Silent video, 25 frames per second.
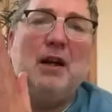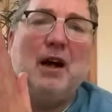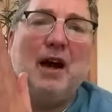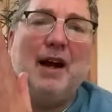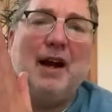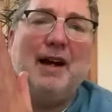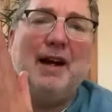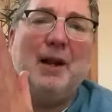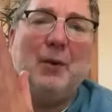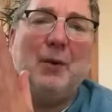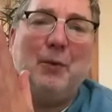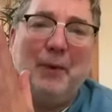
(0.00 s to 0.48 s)

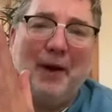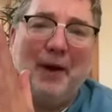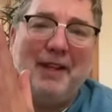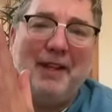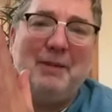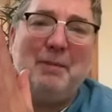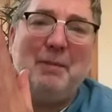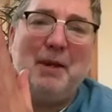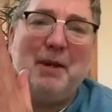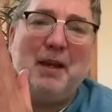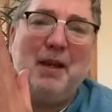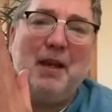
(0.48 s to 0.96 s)
Are you
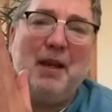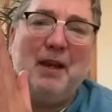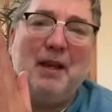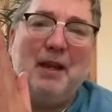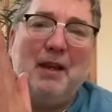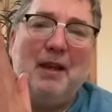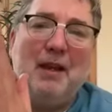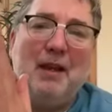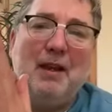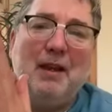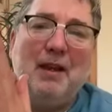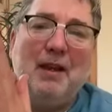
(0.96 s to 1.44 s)
with me?
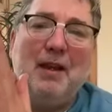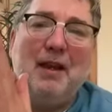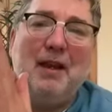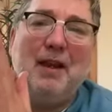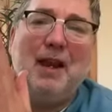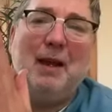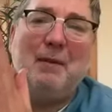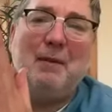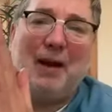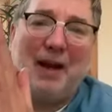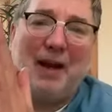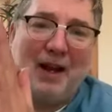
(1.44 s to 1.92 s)

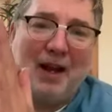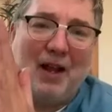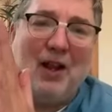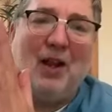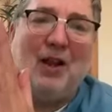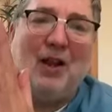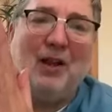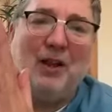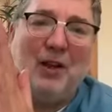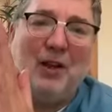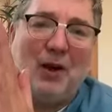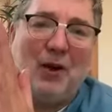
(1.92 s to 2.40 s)
Am I
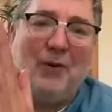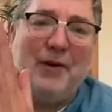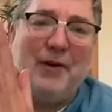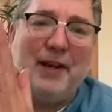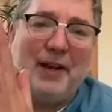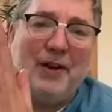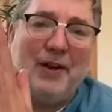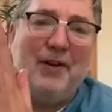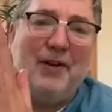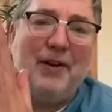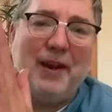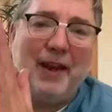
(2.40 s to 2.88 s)
all alone
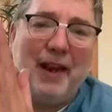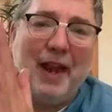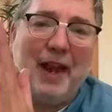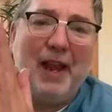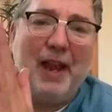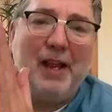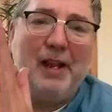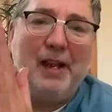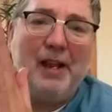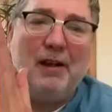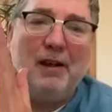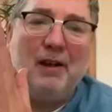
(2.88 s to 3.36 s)
here
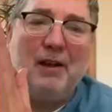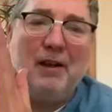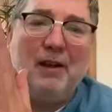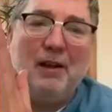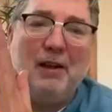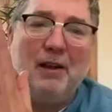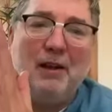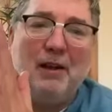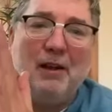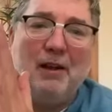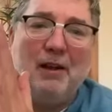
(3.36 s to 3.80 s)
again?